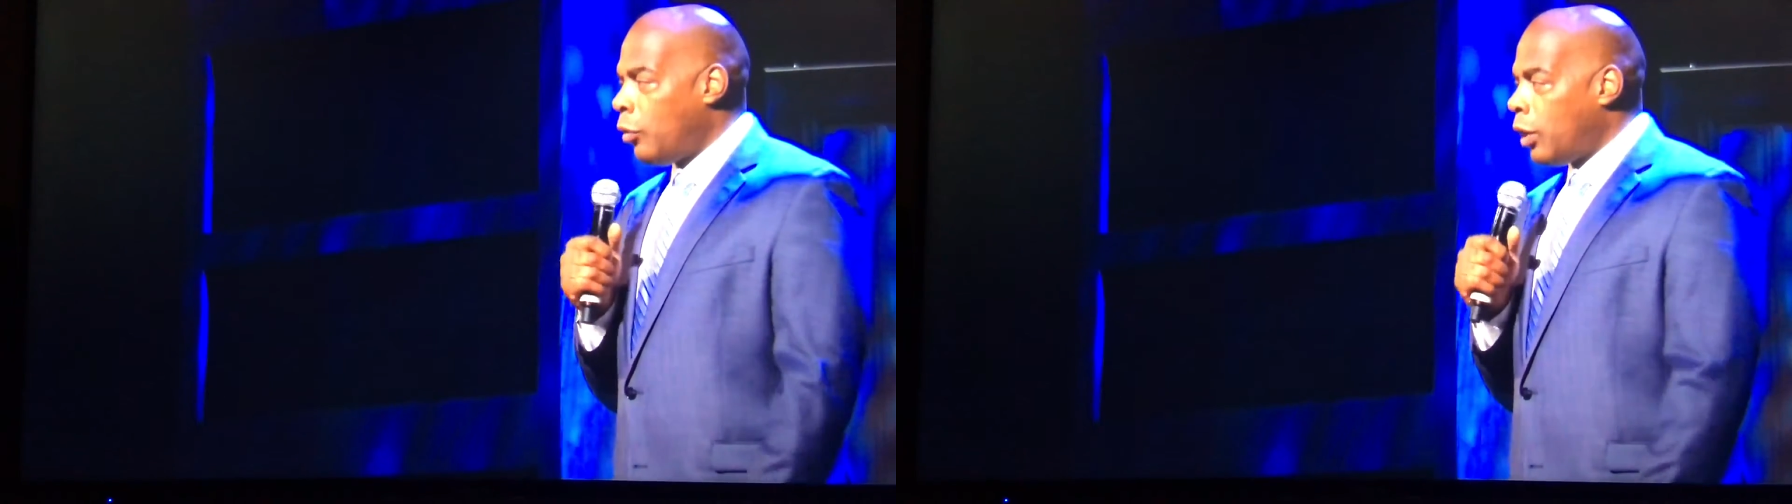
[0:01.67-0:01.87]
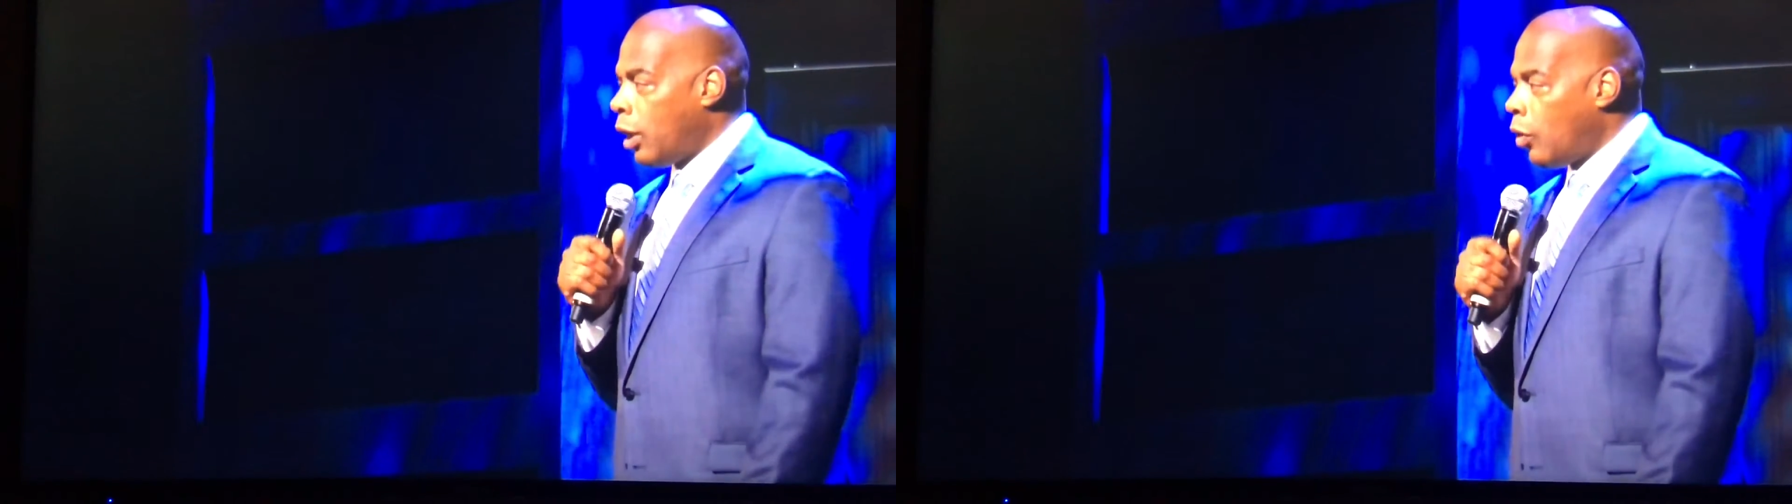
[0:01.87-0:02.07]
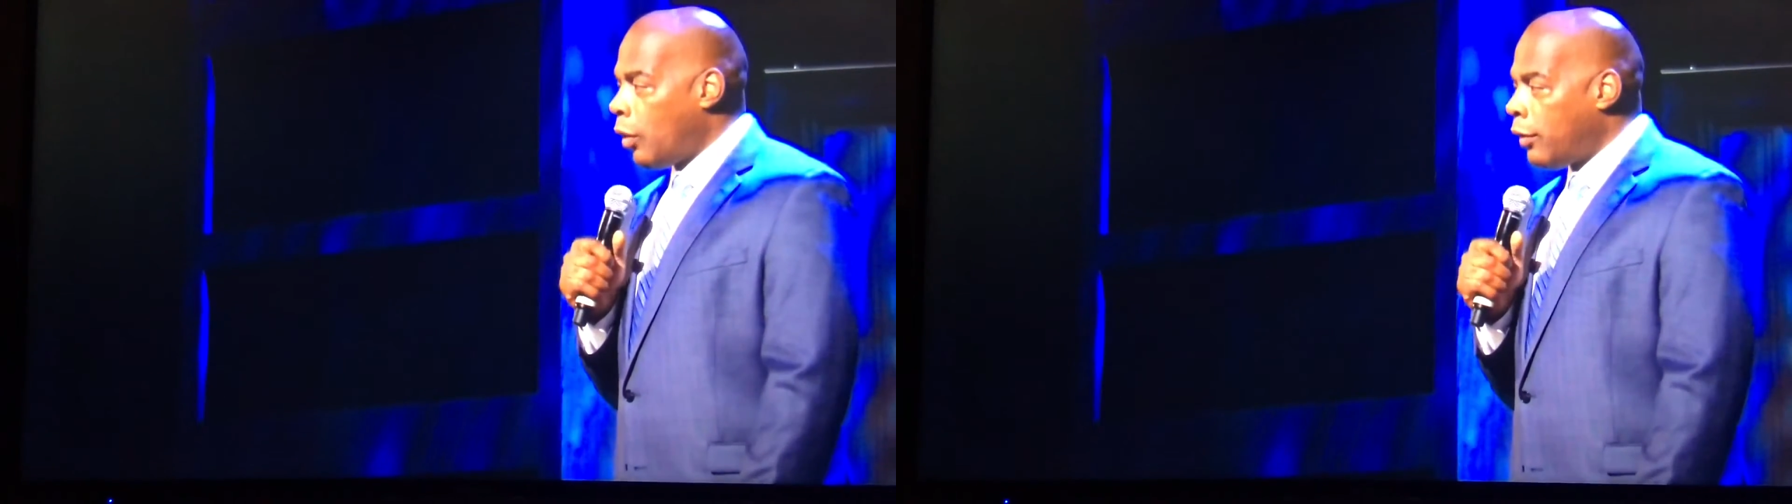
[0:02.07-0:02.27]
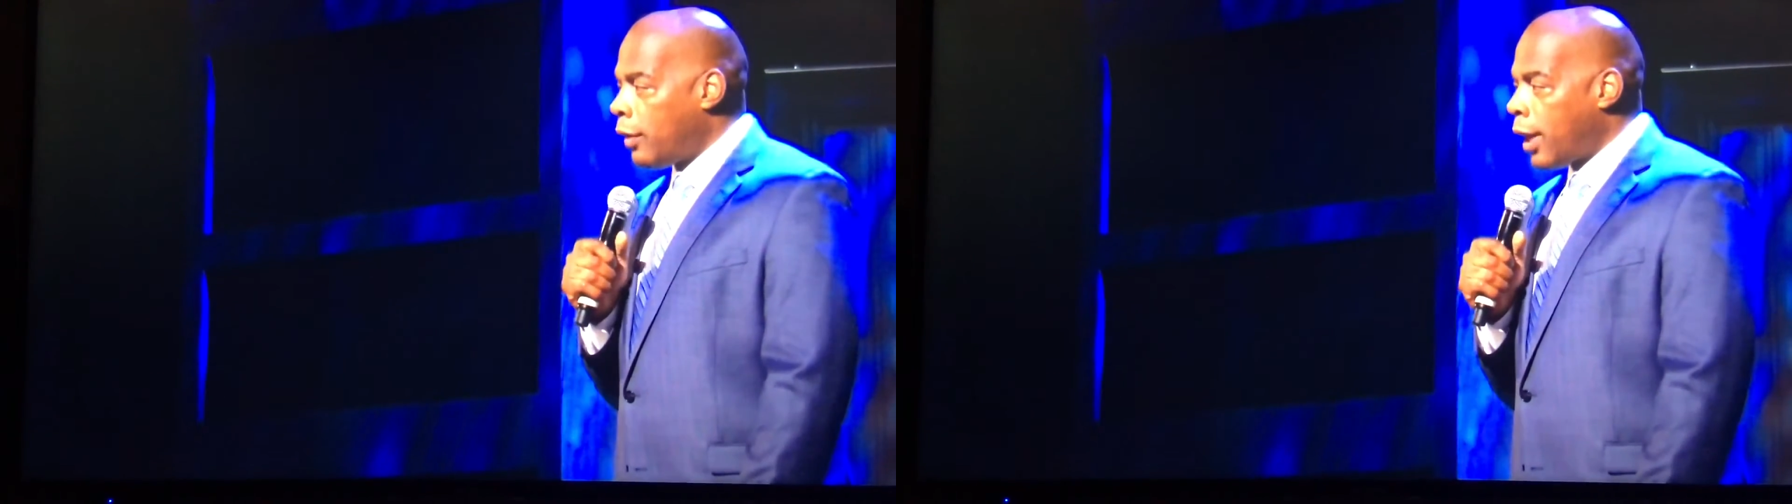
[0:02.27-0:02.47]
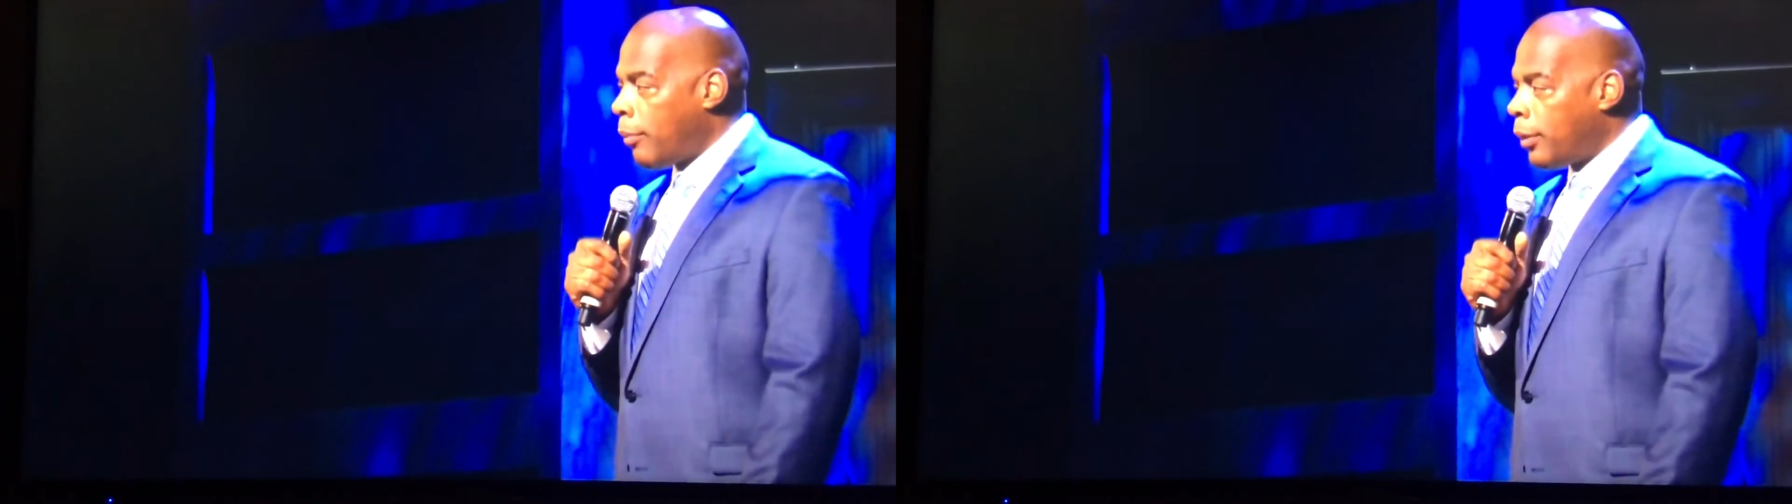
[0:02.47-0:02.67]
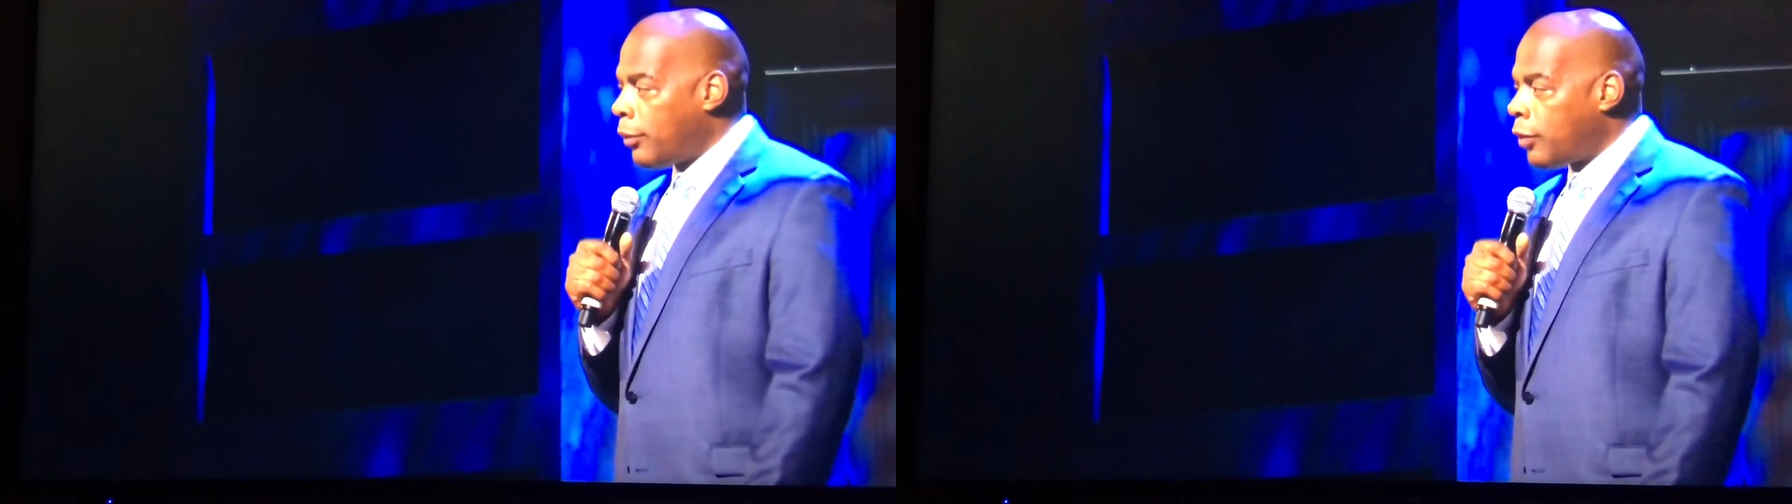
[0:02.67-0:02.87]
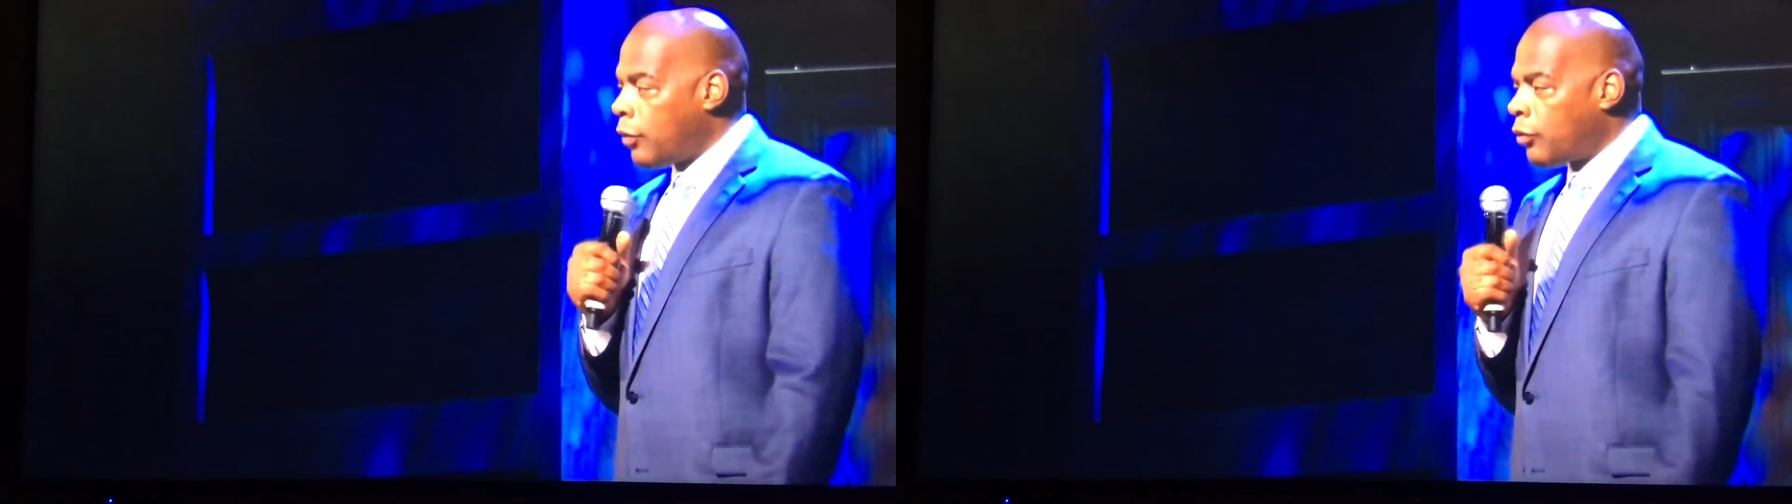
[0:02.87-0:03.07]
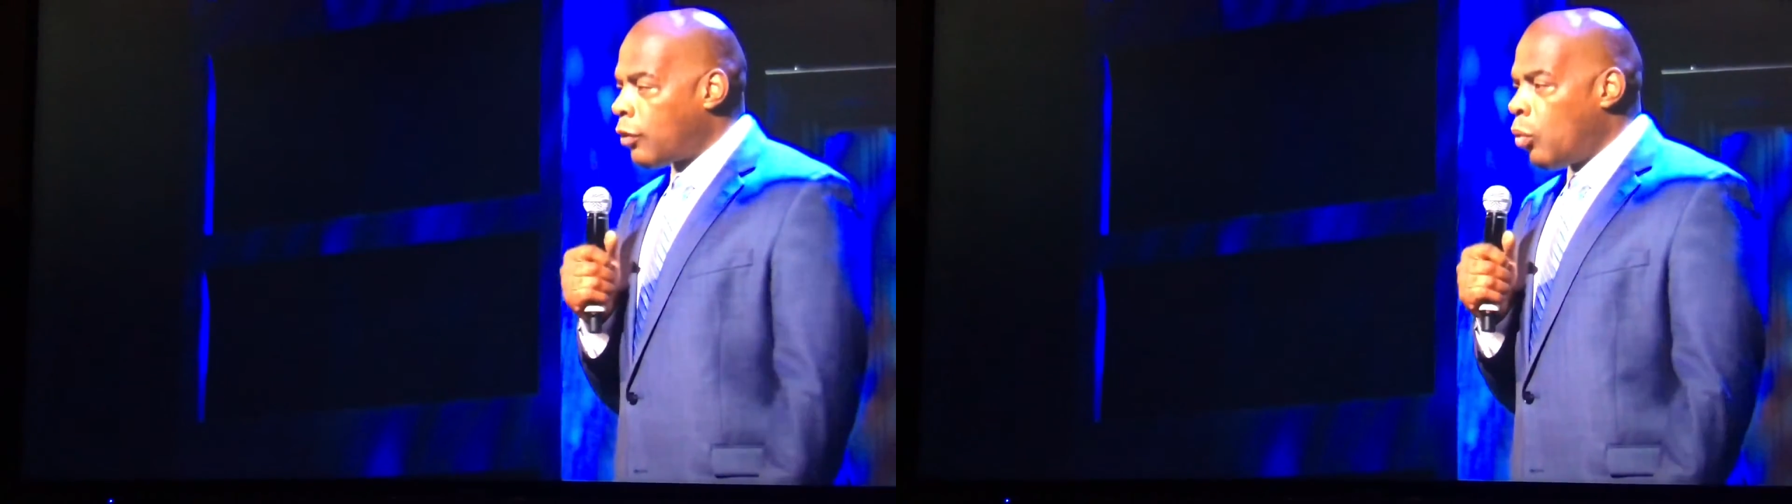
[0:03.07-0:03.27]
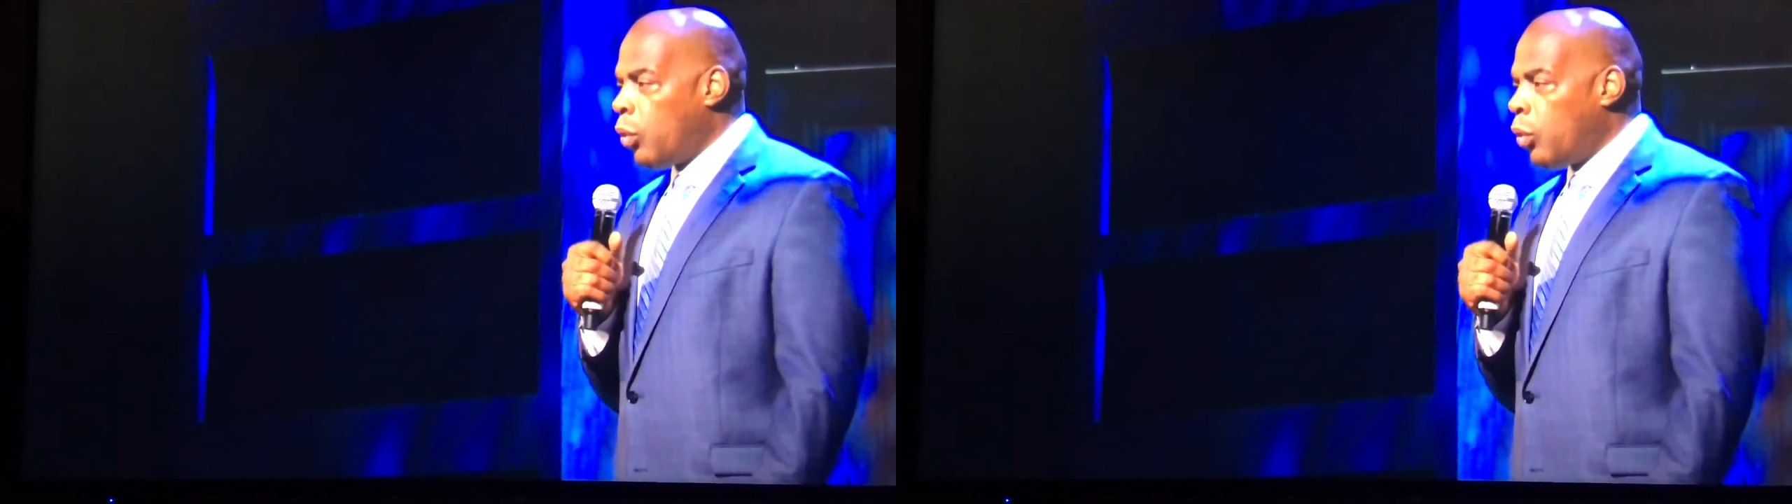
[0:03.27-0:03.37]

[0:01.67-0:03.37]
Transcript: want to go into that, but it's so